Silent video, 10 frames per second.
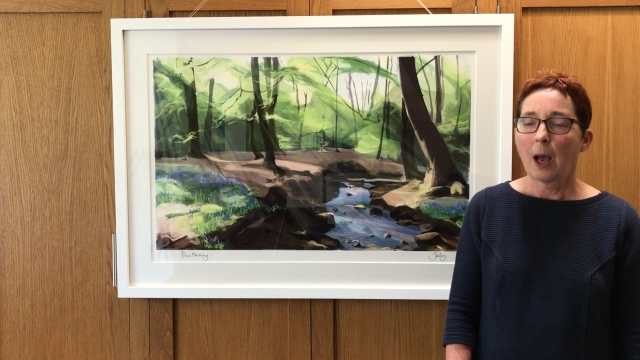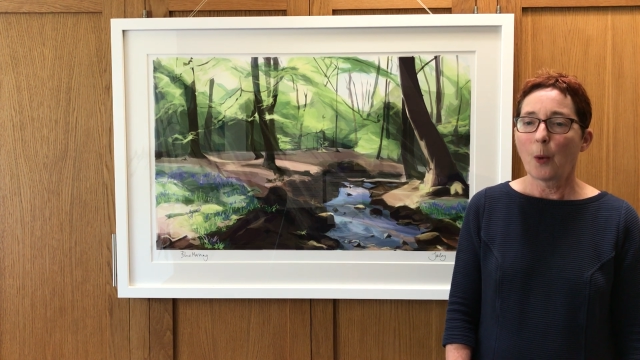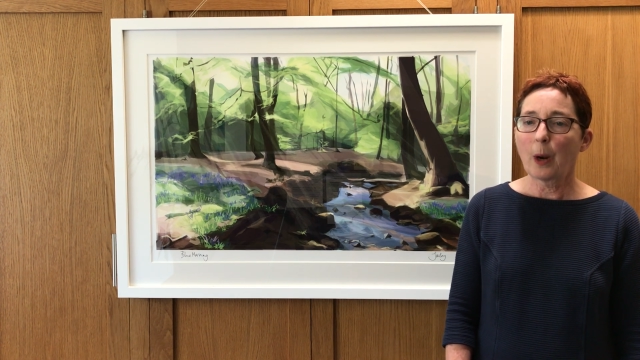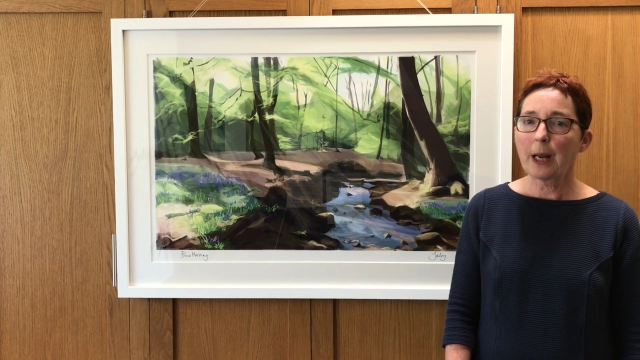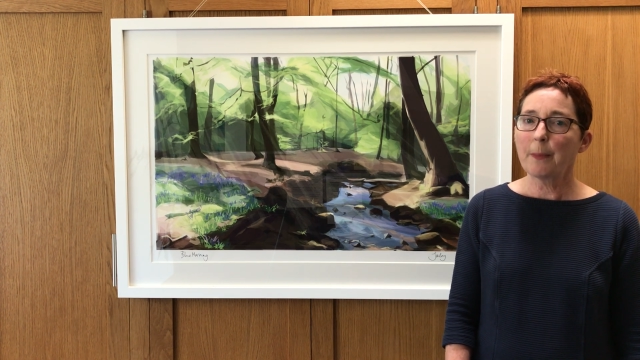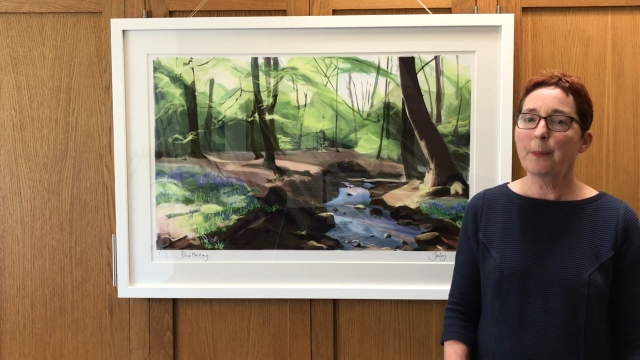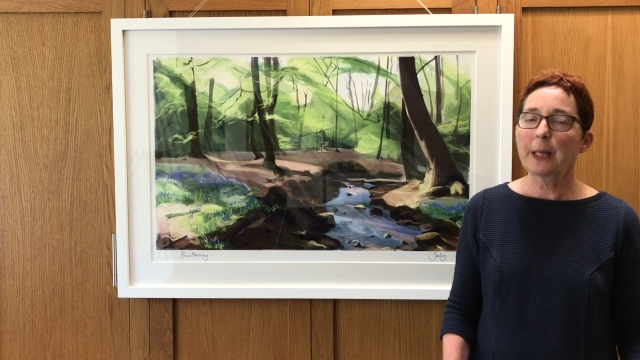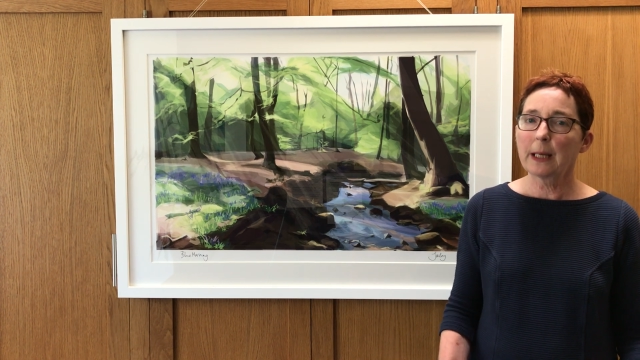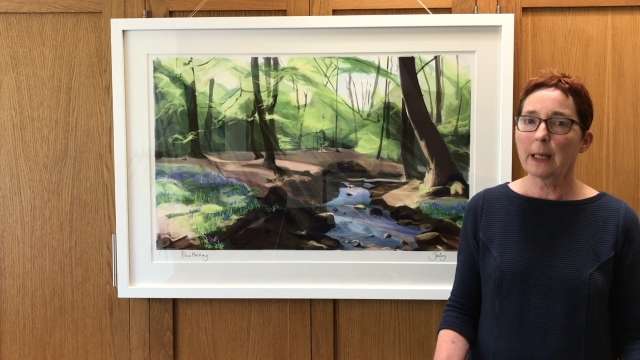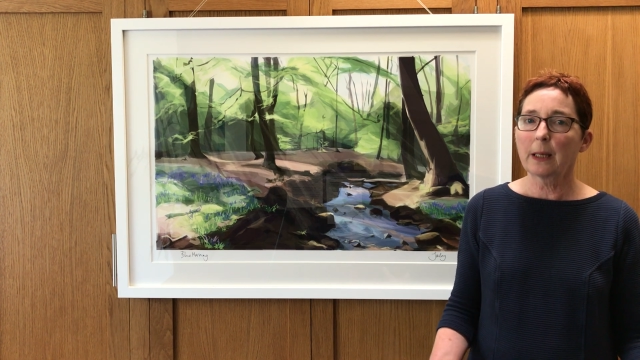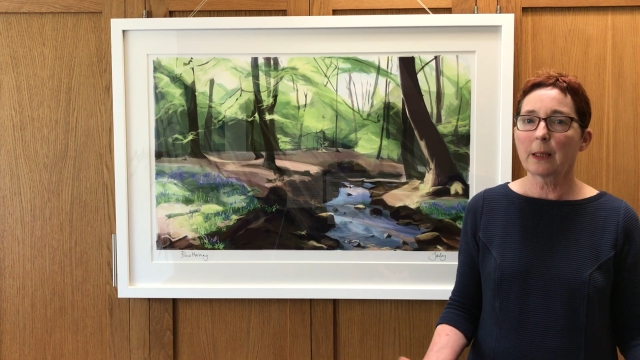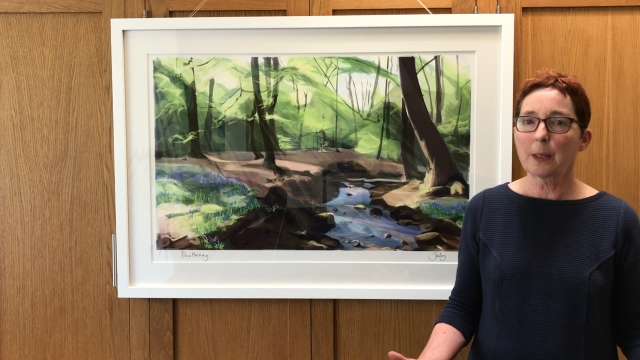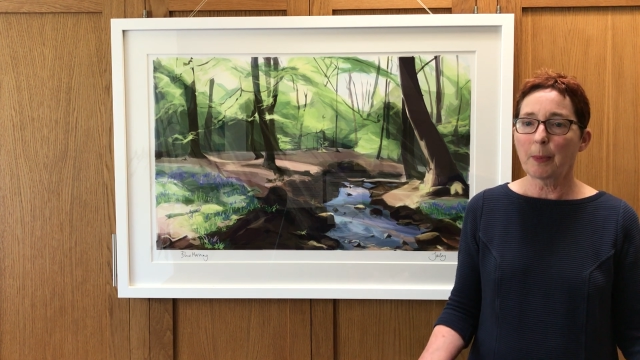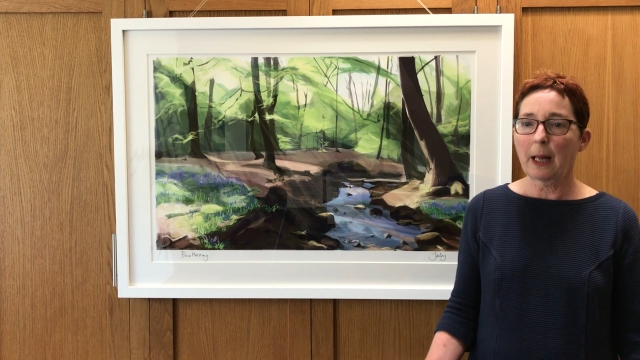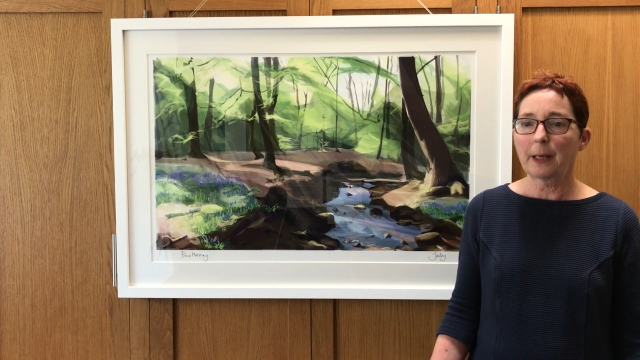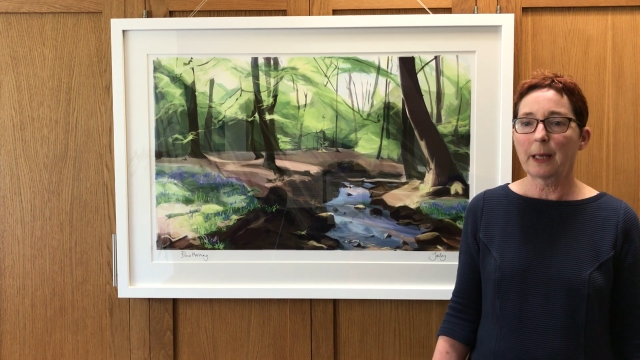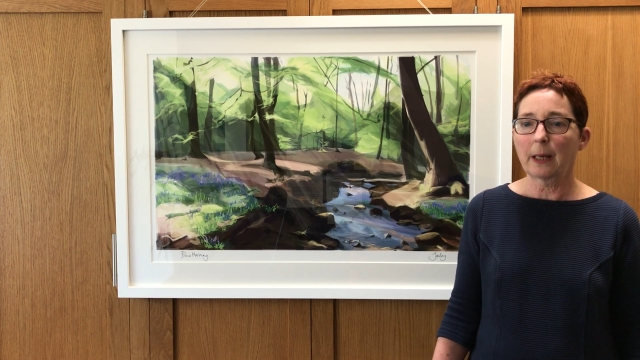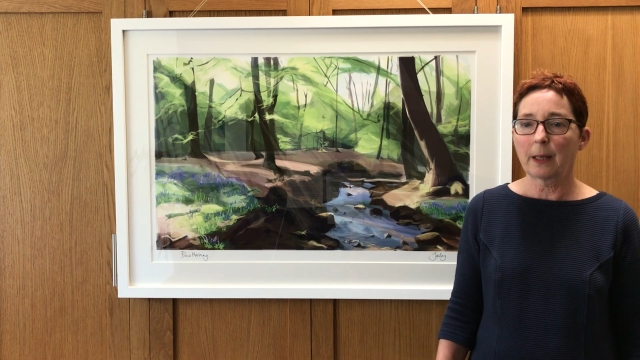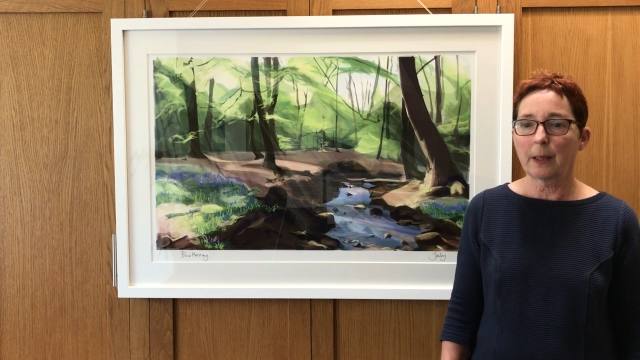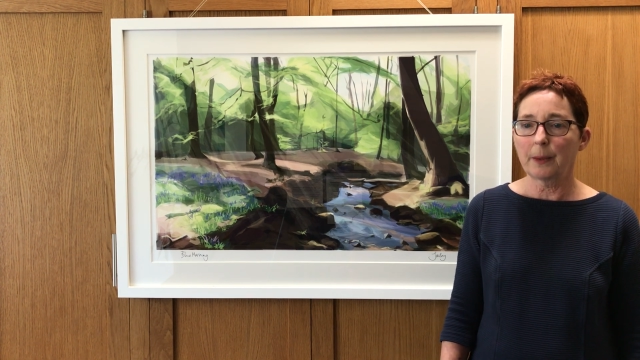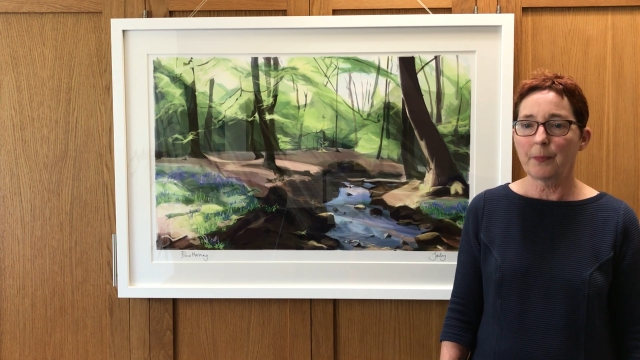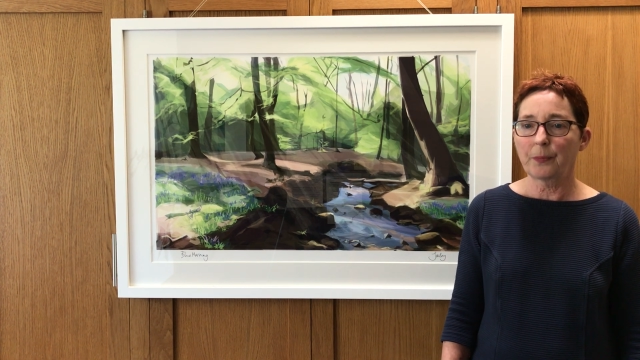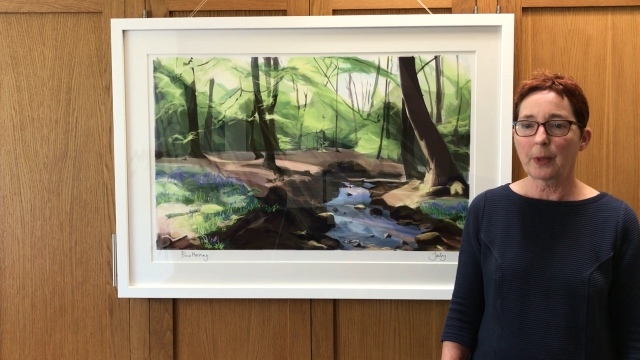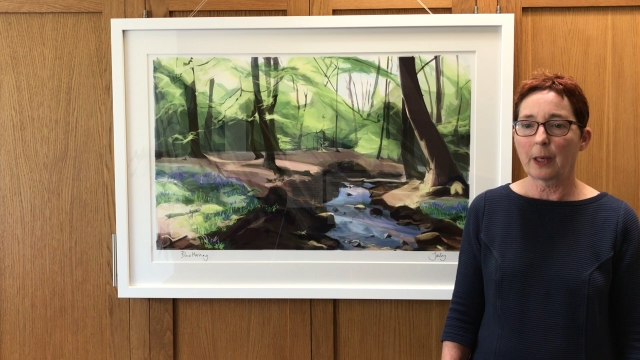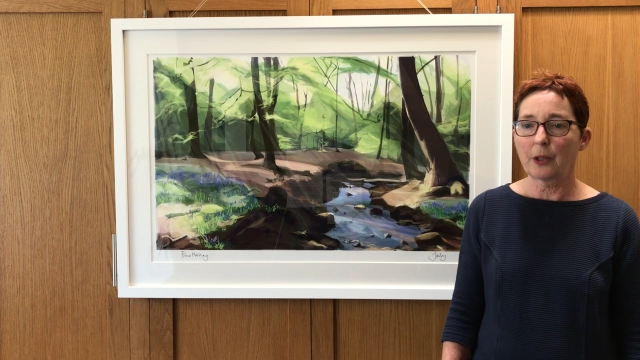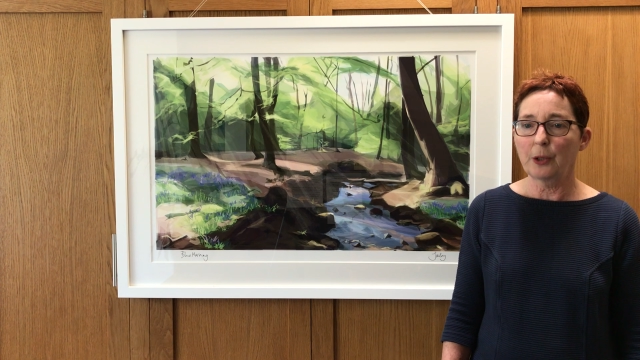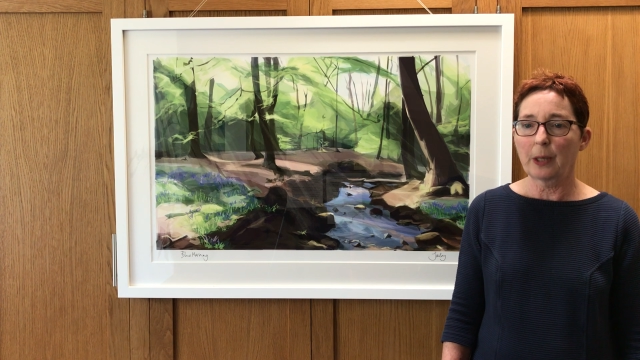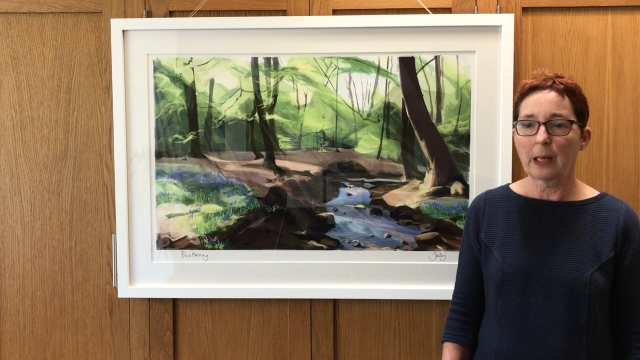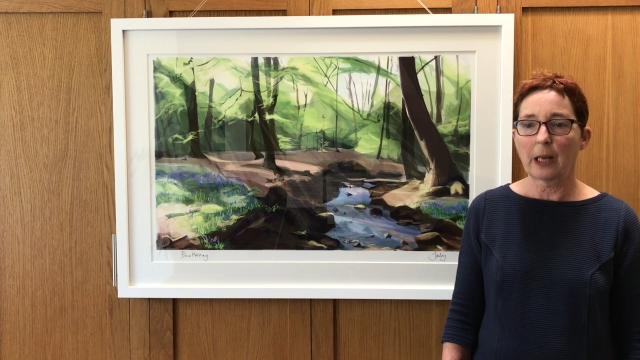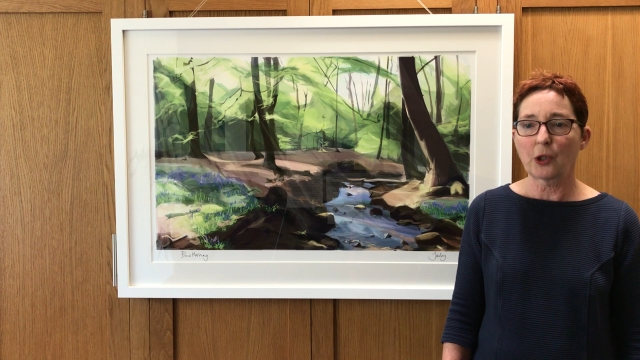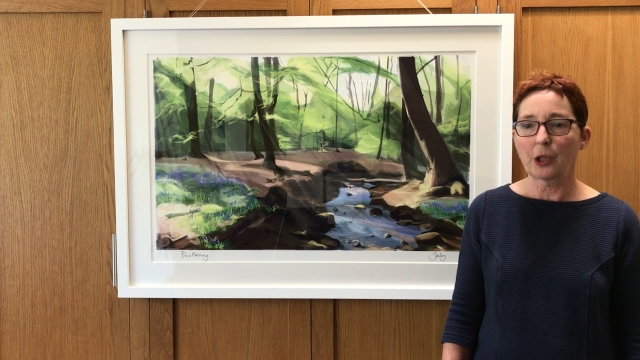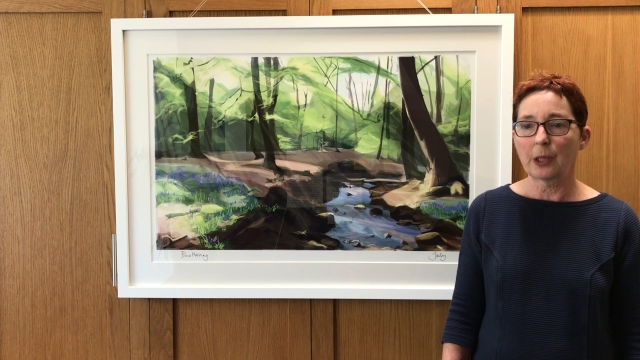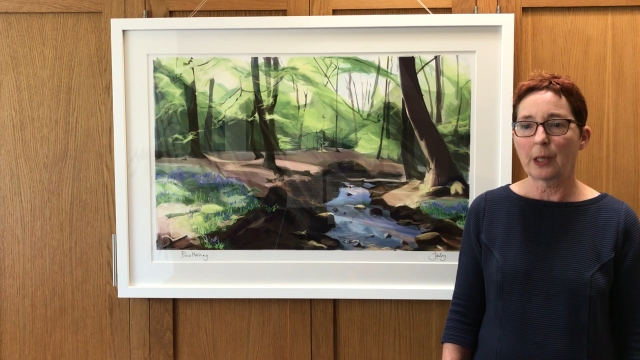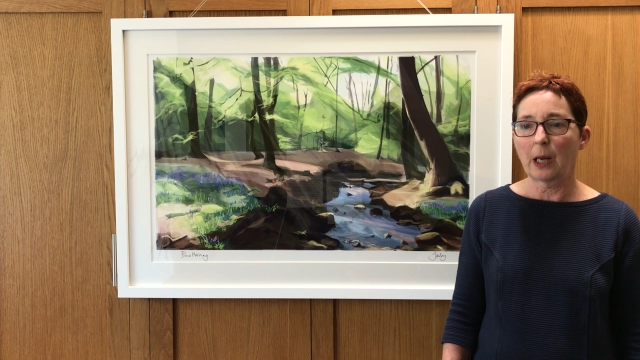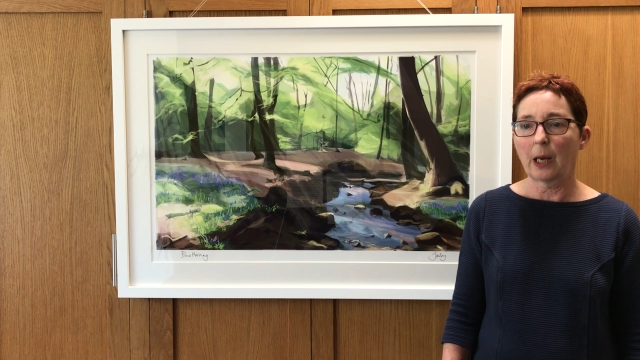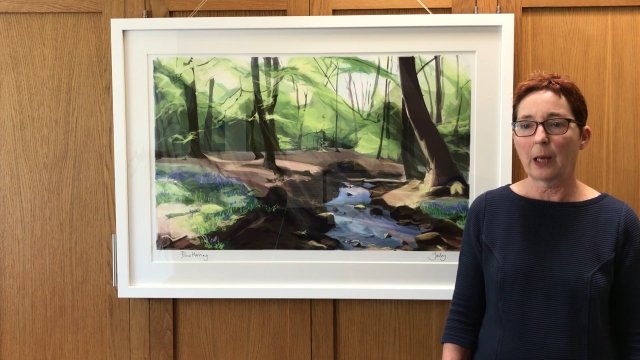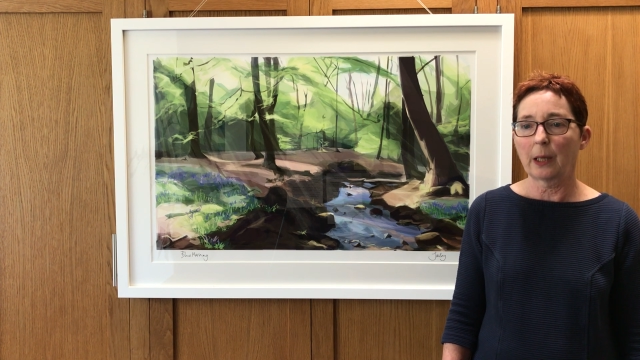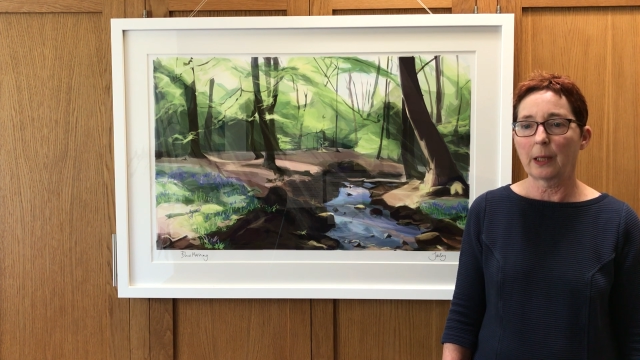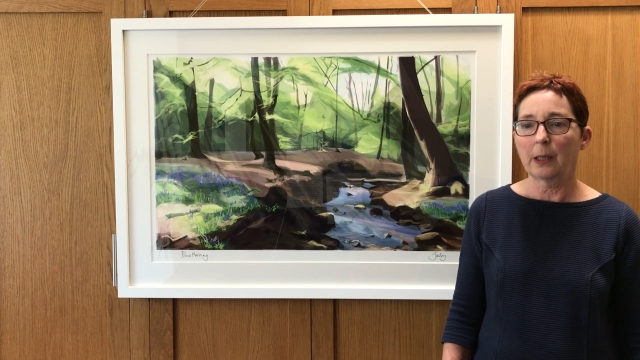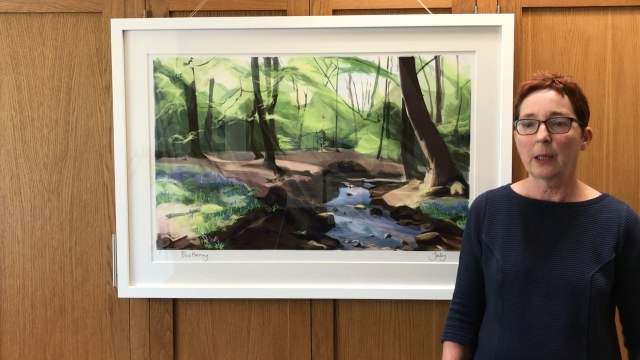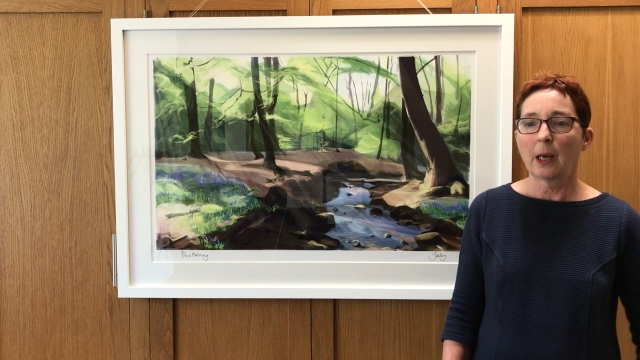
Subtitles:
When I'm beginning to plan a new collection, I